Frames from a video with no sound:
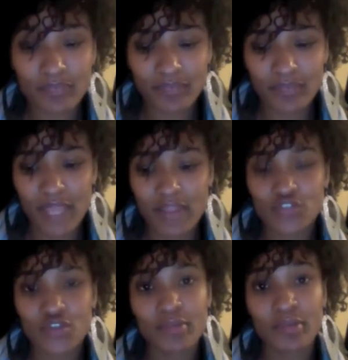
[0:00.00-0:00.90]
and they
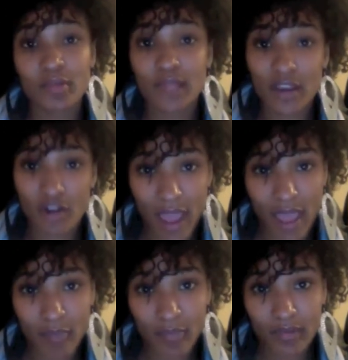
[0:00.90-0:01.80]
treat people like
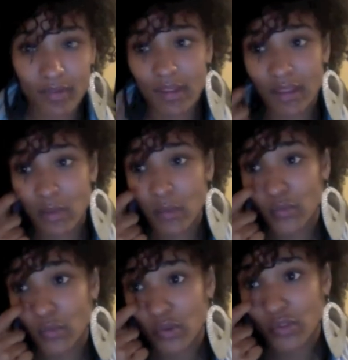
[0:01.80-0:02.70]
crap and they don't do
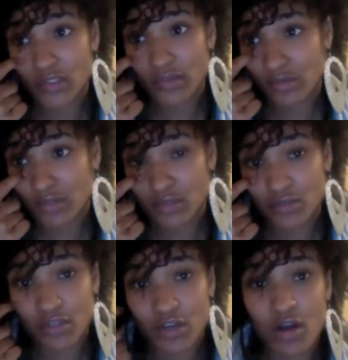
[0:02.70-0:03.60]
what they're supposed to do?
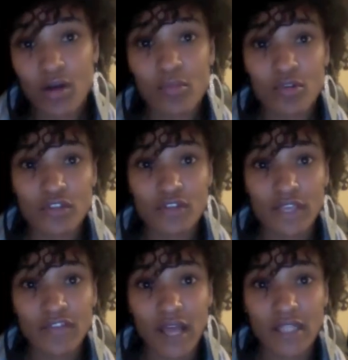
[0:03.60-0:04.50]
Most of us
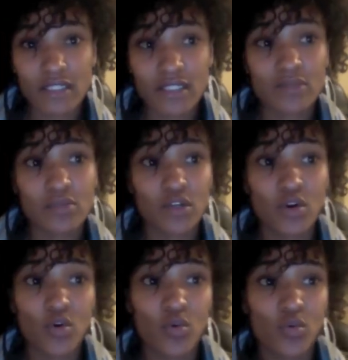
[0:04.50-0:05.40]
have consciences. We
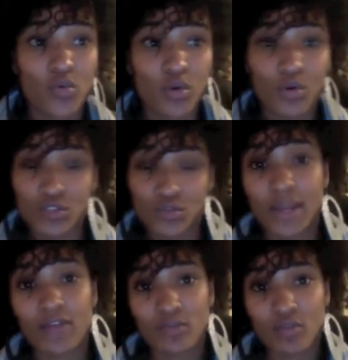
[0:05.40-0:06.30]
know what's
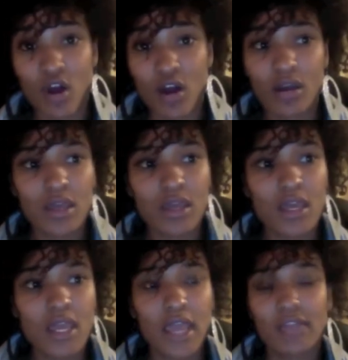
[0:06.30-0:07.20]
right from wrong.
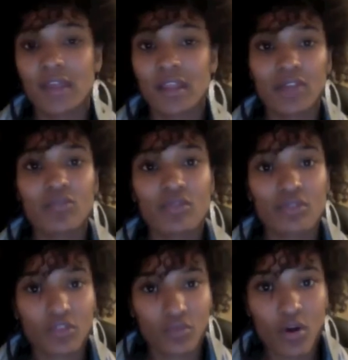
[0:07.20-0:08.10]
And they
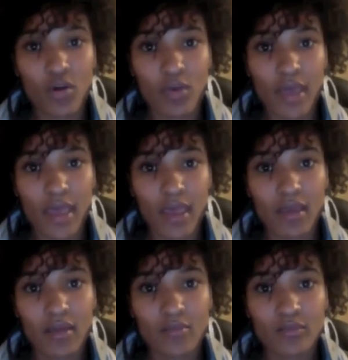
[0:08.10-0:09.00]
live the wrong way.